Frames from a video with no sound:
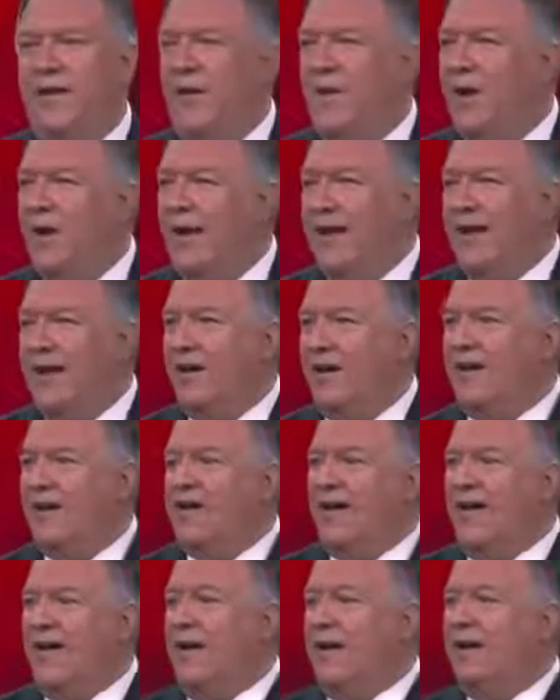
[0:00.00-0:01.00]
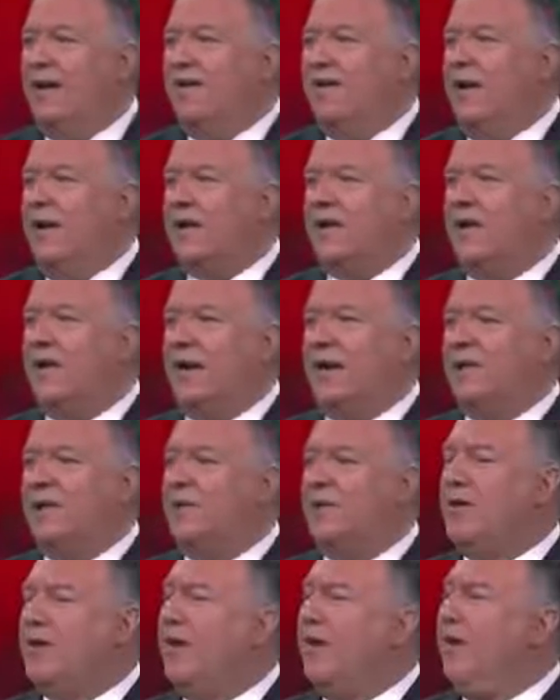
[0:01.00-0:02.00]
And when I hear today, I hear
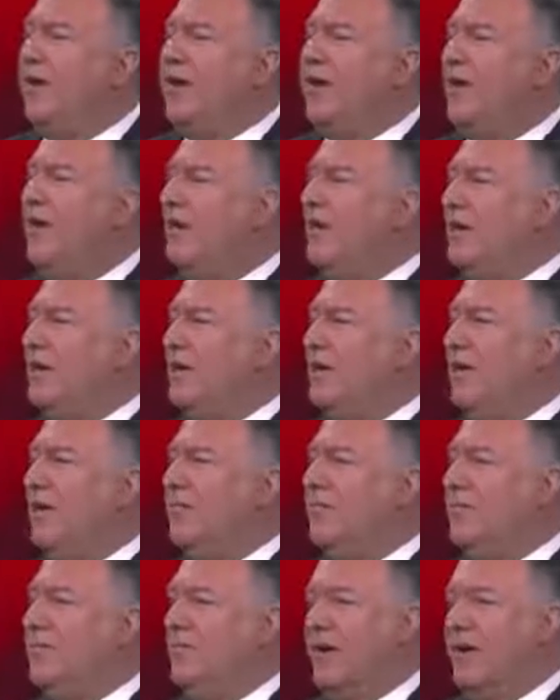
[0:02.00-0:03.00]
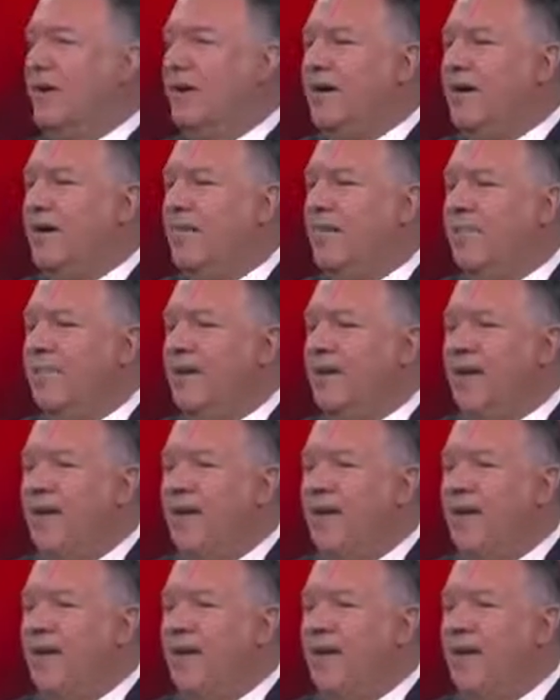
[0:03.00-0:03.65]
Democrats pretend they care about jobs in America.